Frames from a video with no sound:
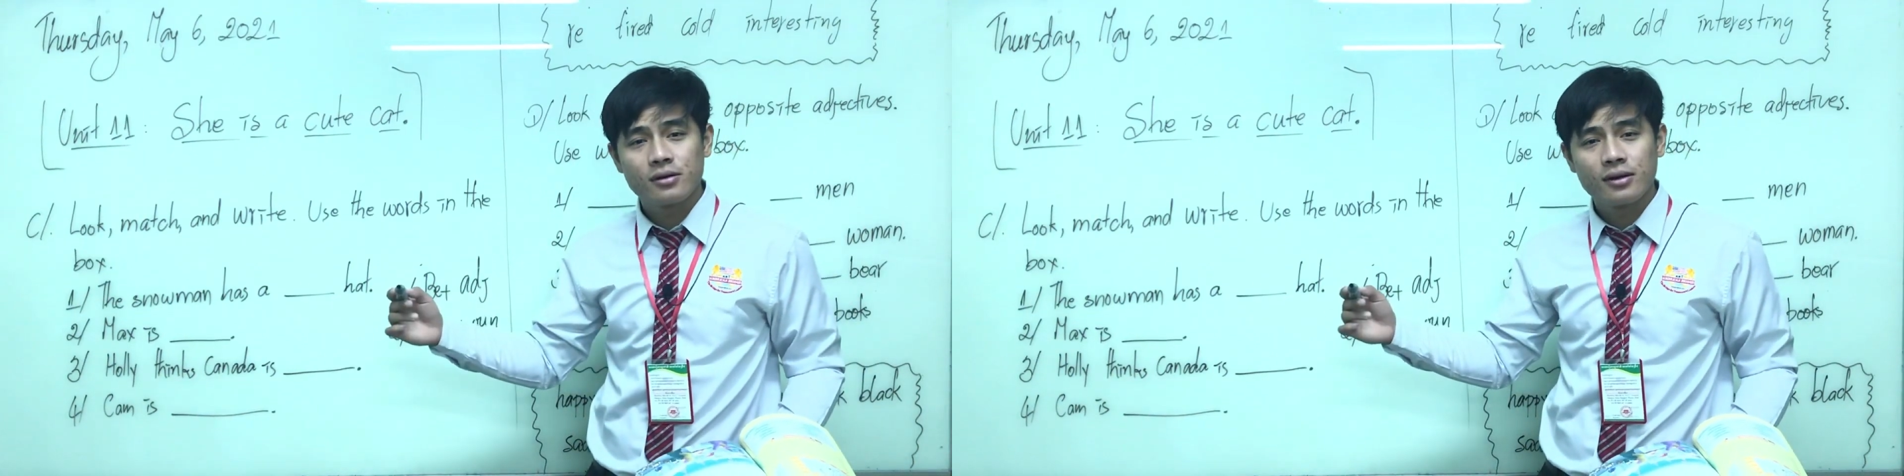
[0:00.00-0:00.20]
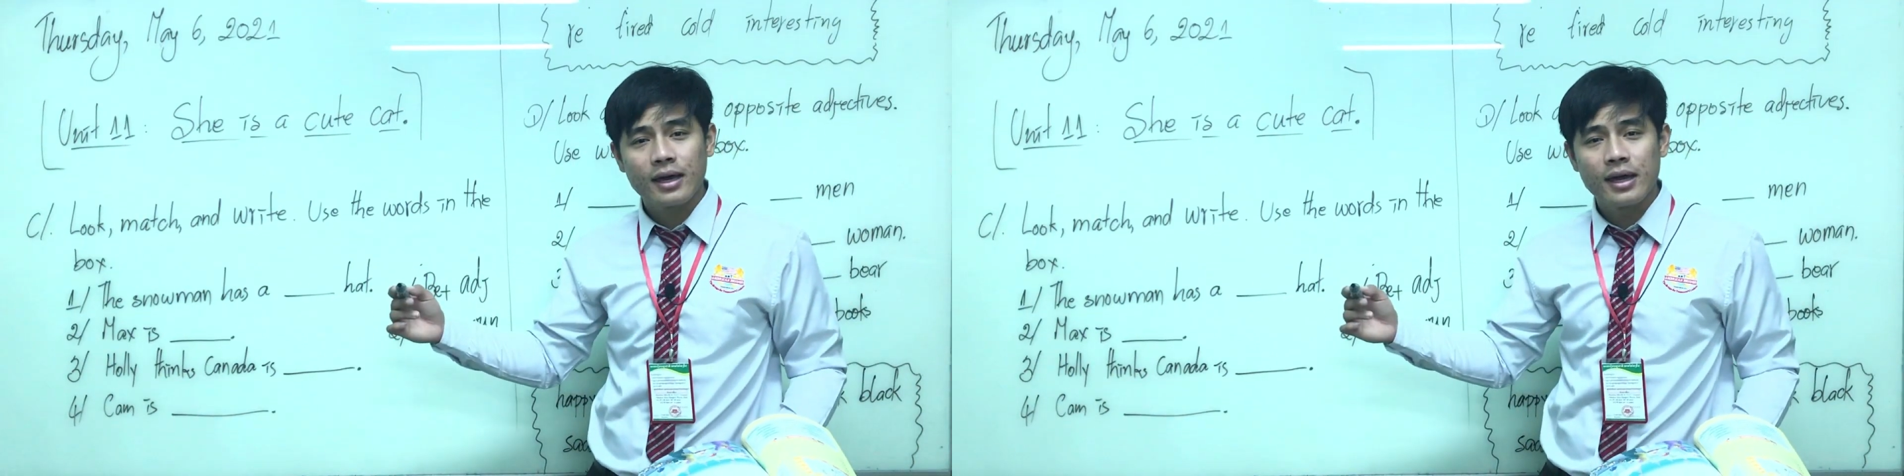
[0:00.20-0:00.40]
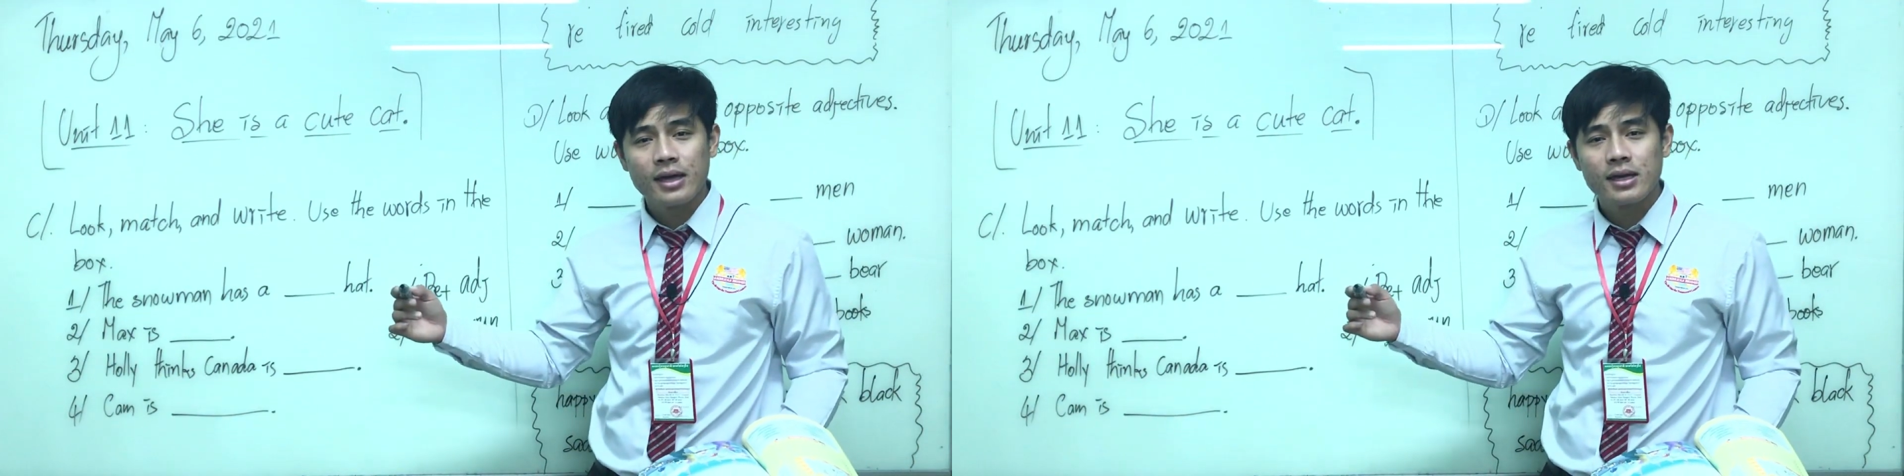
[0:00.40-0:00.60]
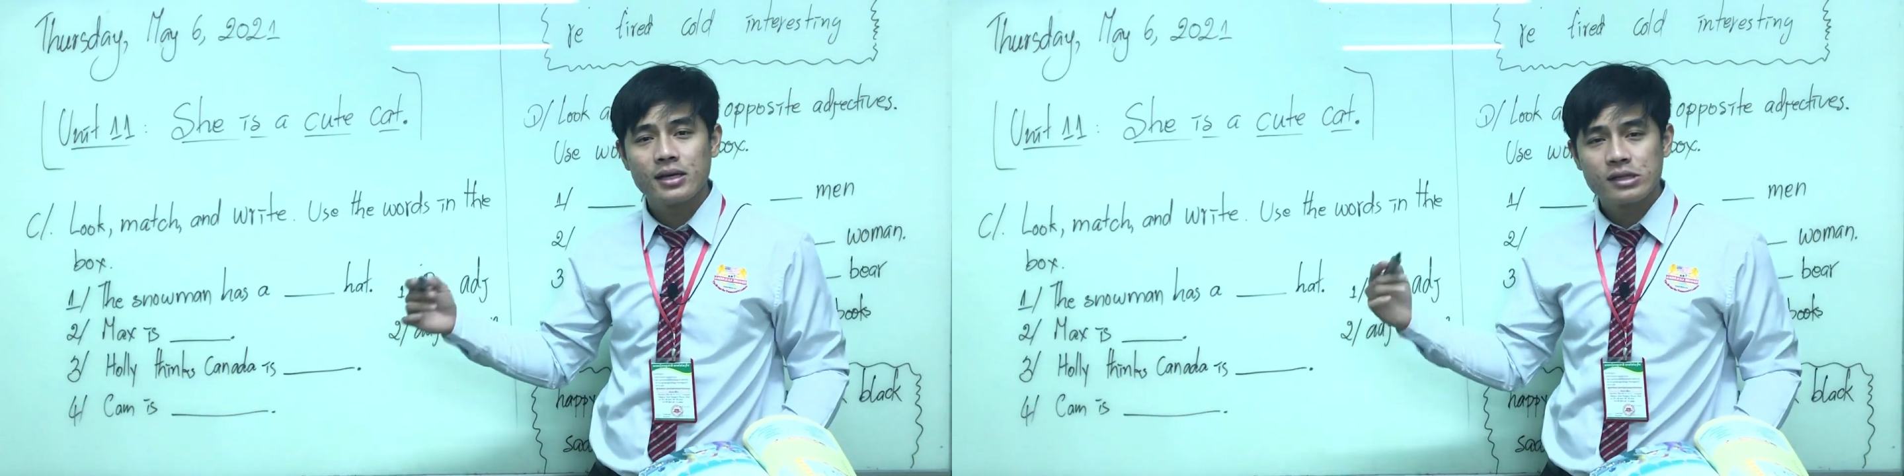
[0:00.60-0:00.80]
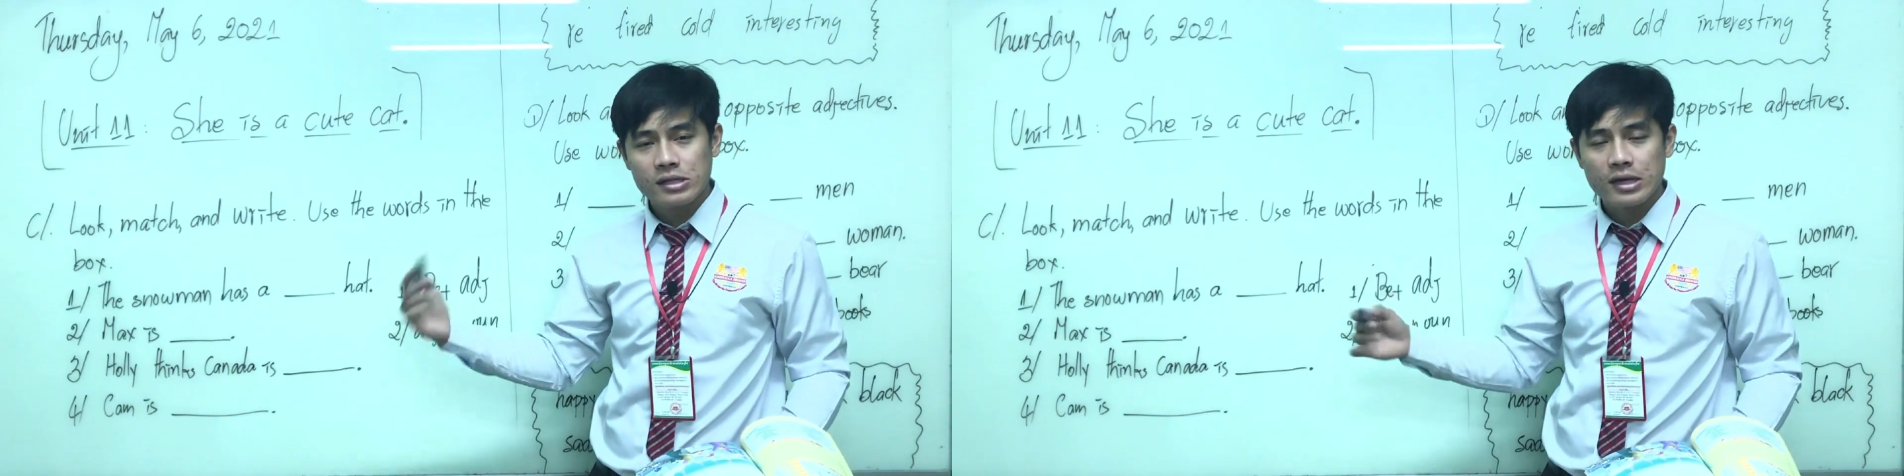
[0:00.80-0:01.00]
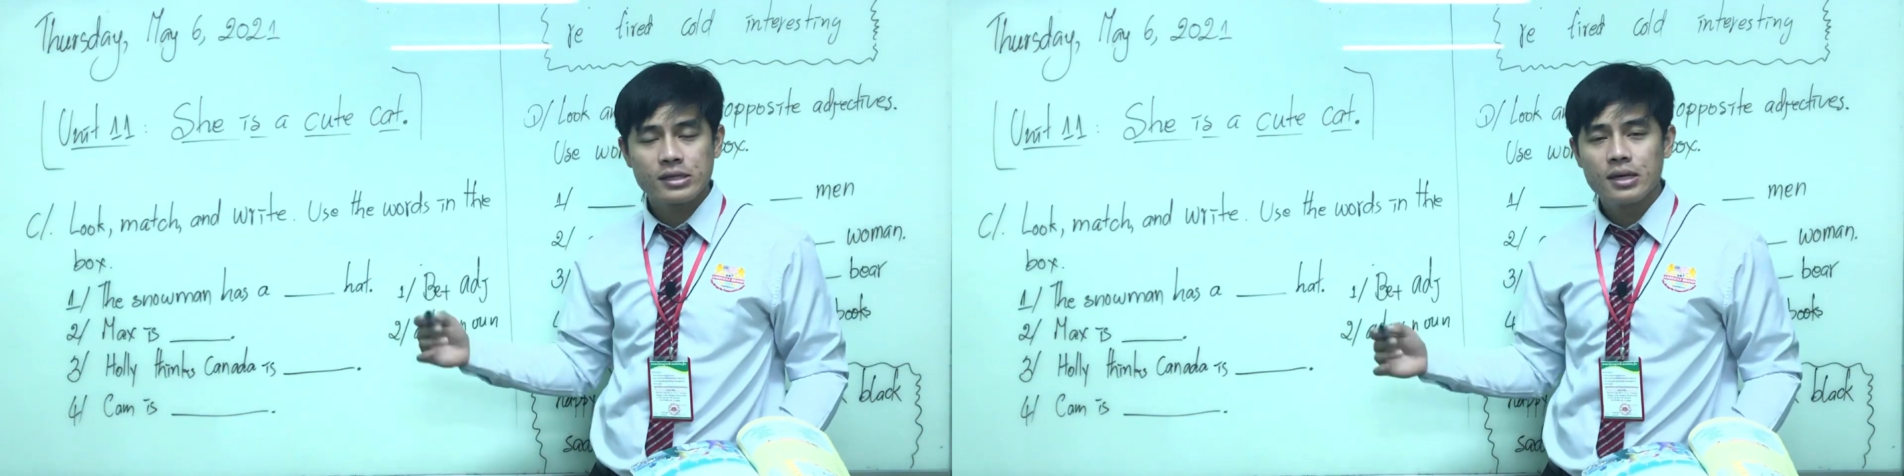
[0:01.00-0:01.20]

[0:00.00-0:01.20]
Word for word: okay, yes.